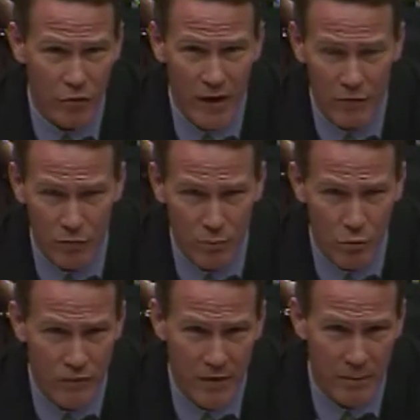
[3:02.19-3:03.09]
trying to
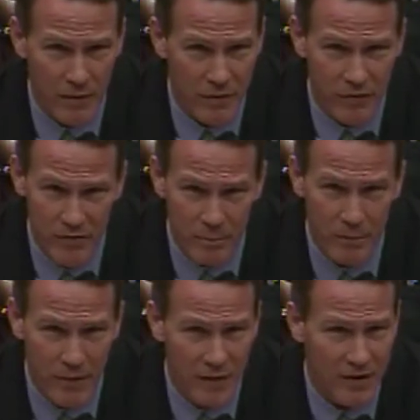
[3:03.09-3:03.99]
remove them. But
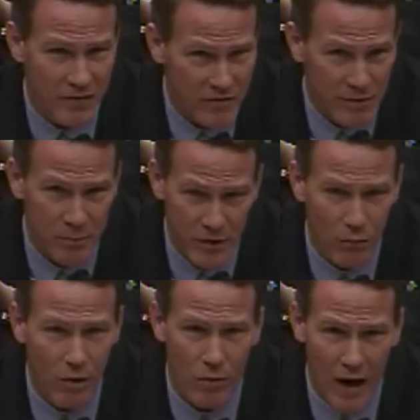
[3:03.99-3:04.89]
that's simply
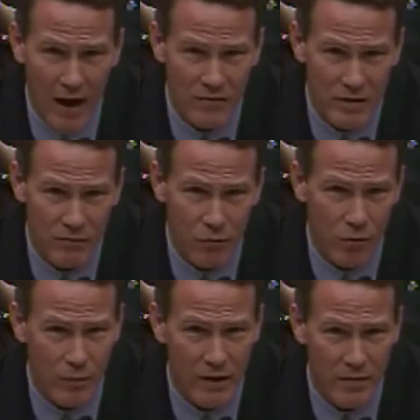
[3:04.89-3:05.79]
what we're asking
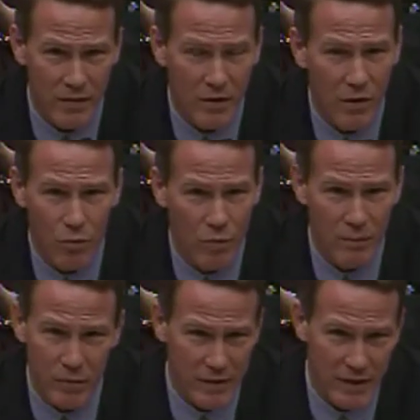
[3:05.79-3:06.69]
for. We
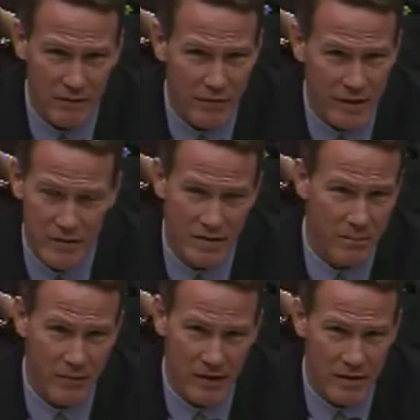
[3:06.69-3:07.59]
believe that it's
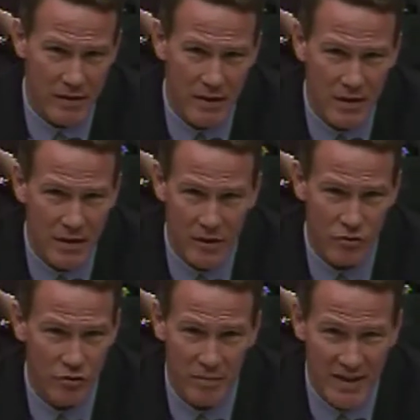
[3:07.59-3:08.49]
something that
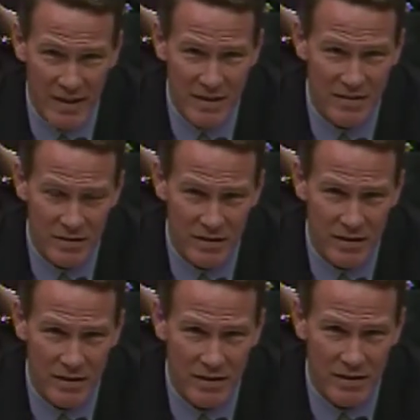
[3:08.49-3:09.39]
should be
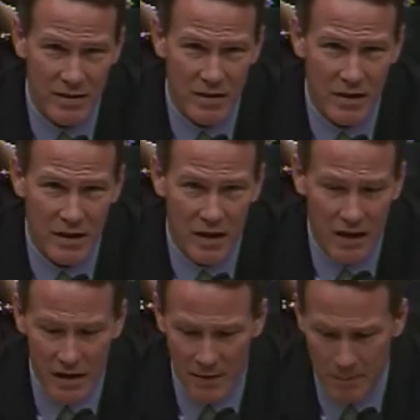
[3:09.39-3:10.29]
easily
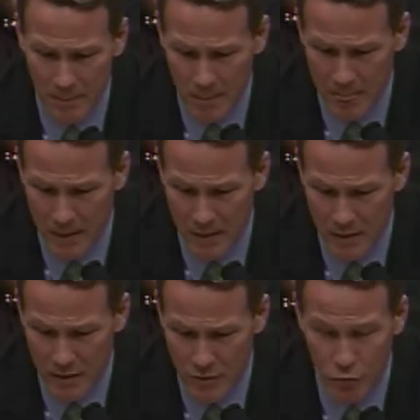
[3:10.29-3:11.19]

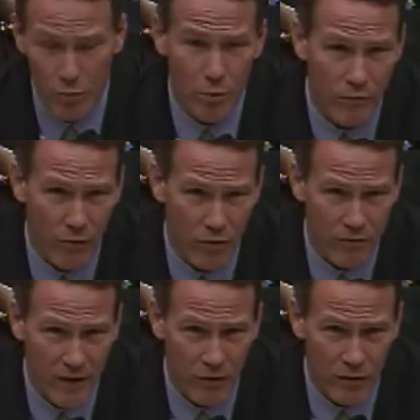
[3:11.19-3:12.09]
doable for
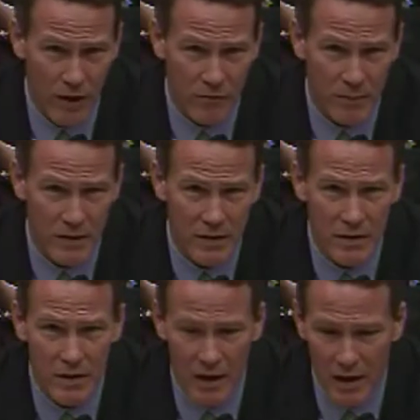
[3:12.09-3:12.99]
the federal government,
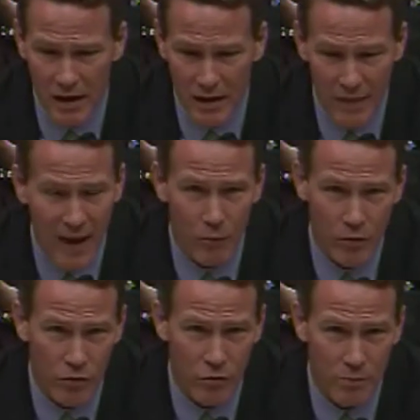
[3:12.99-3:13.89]
and that
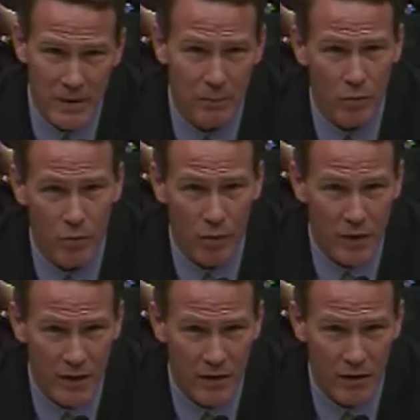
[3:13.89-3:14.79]
would include people who
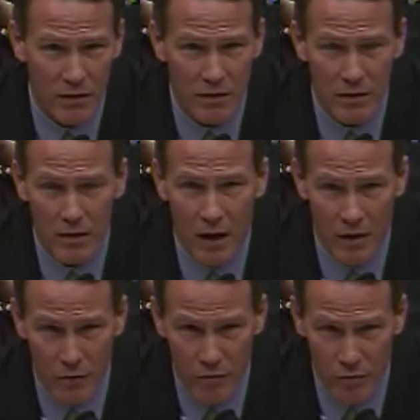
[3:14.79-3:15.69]
are here
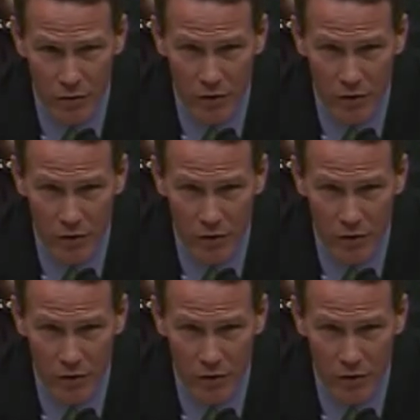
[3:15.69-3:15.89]
under